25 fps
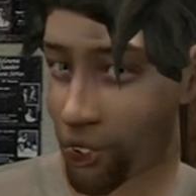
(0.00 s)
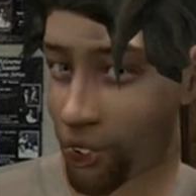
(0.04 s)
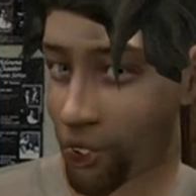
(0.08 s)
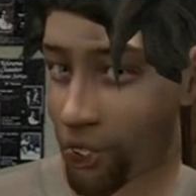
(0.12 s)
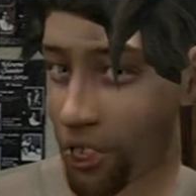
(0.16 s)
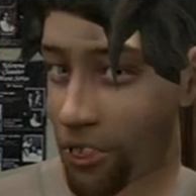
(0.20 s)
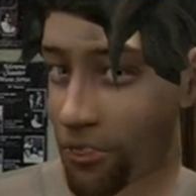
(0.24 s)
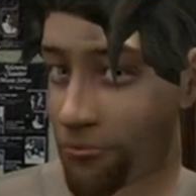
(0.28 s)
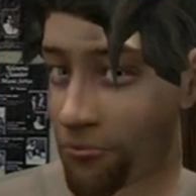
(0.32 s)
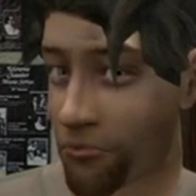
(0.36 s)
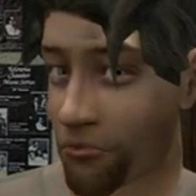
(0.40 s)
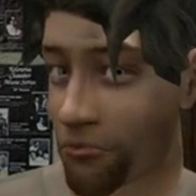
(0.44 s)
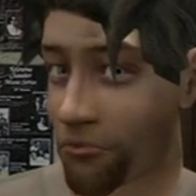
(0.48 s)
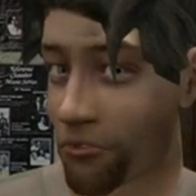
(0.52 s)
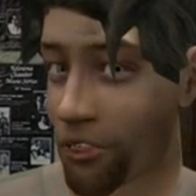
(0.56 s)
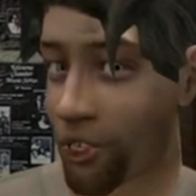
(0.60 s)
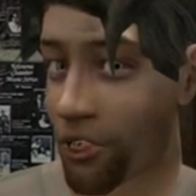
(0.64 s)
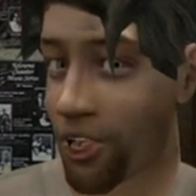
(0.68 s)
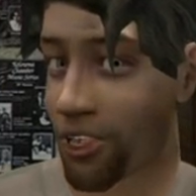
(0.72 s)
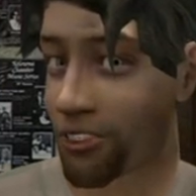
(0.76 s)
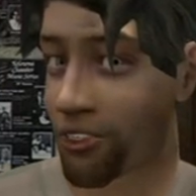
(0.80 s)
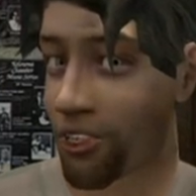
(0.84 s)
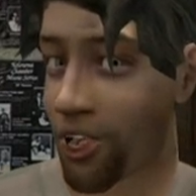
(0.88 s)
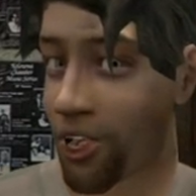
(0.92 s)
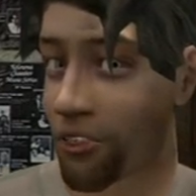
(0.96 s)
You, um,
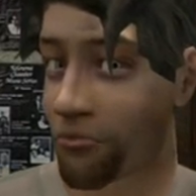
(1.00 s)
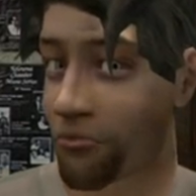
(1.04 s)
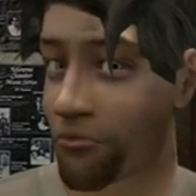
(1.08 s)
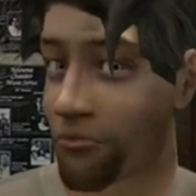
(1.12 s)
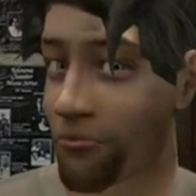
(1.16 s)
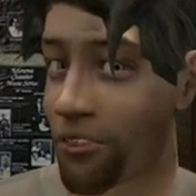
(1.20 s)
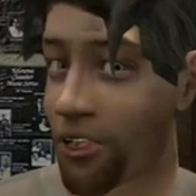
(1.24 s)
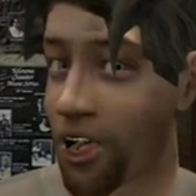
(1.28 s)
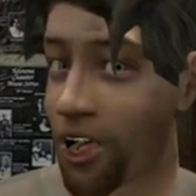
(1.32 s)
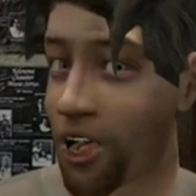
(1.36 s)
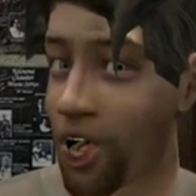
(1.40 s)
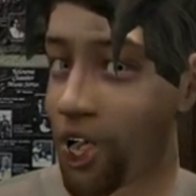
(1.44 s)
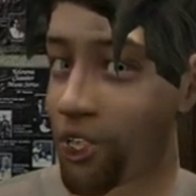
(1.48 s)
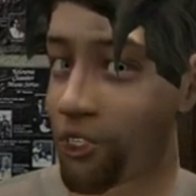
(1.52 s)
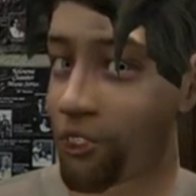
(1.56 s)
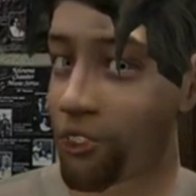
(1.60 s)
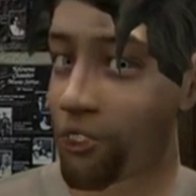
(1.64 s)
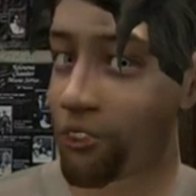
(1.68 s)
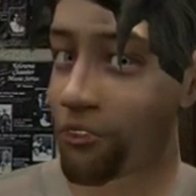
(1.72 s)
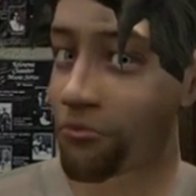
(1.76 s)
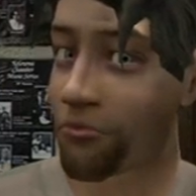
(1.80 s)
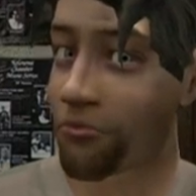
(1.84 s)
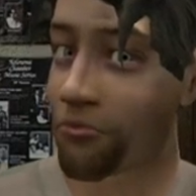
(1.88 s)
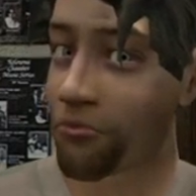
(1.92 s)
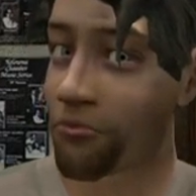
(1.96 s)
looking to buy
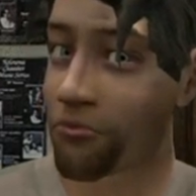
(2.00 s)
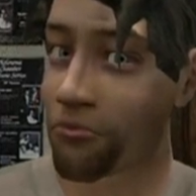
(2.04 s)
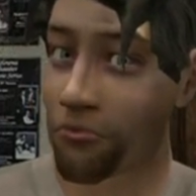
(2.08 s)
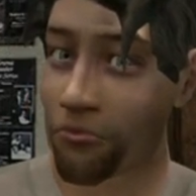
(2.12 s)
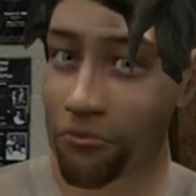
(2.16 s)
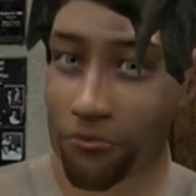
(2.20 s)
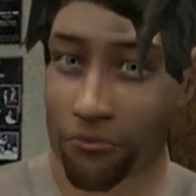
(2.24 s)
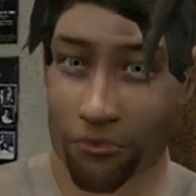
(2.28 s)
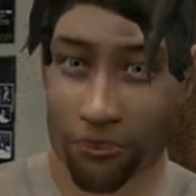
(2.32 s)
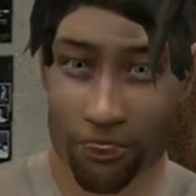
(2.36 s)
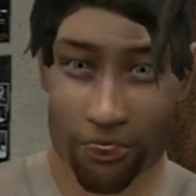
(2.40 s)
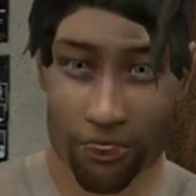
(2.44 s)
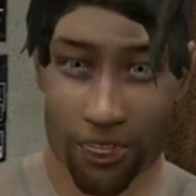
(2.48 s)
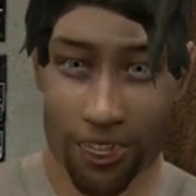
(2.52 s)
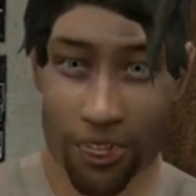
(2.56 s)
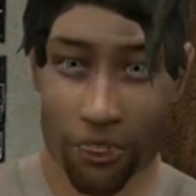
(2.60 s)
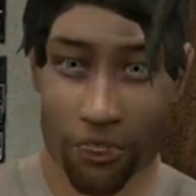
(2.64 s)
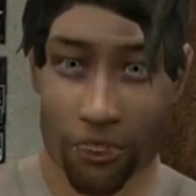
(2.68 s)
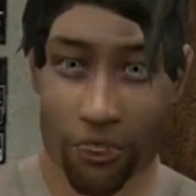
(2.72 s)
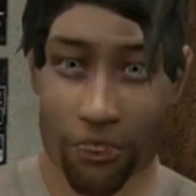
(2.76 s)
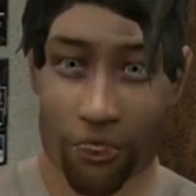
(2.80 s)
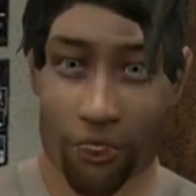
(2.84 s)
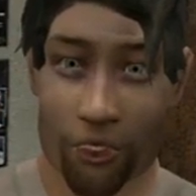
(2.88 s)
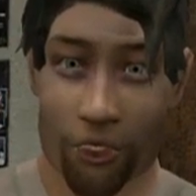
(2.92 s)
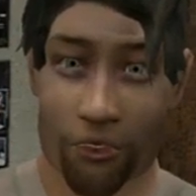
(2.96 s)
or
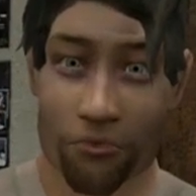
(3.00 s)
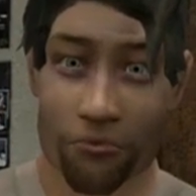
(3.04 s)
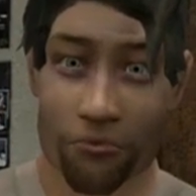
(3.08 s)
sell